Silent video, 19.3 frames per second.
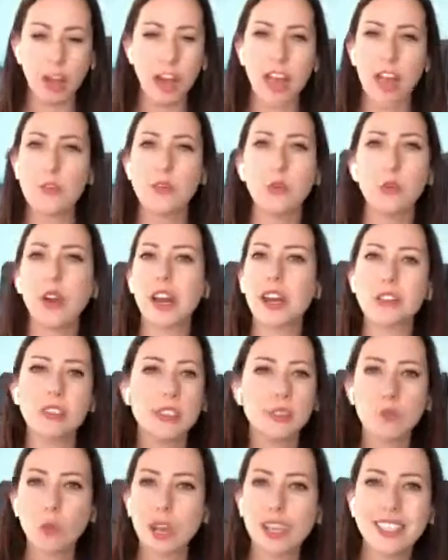everyone
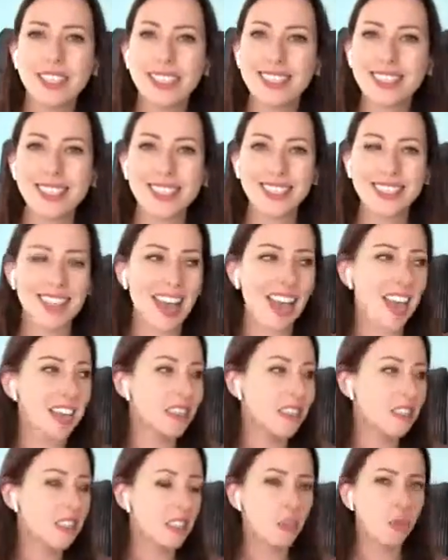else's way to
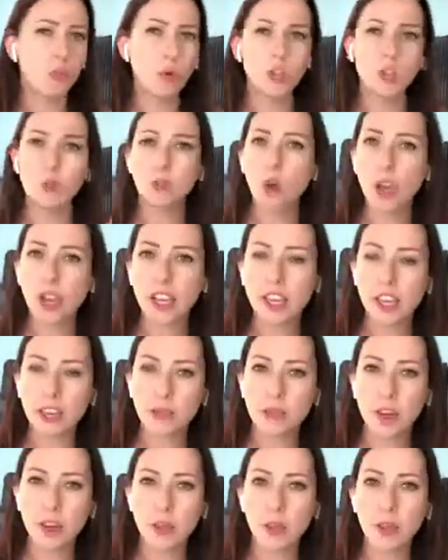success, what's working
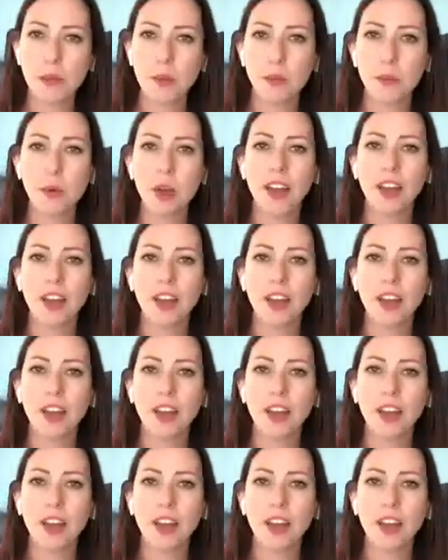for other people.